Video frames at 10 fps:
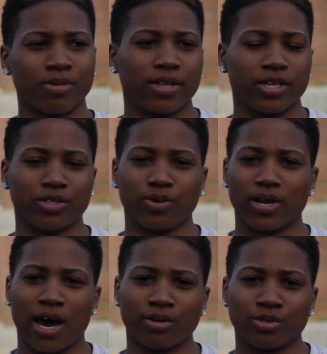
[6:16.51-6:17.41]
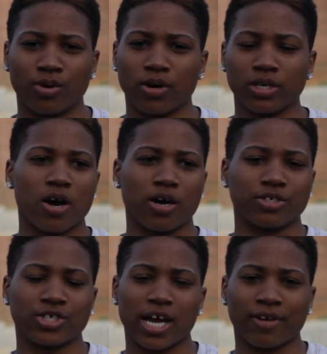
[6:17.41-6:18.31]
and then doing outdoor
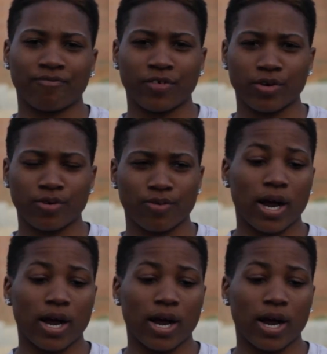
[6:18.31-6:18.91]
track and field.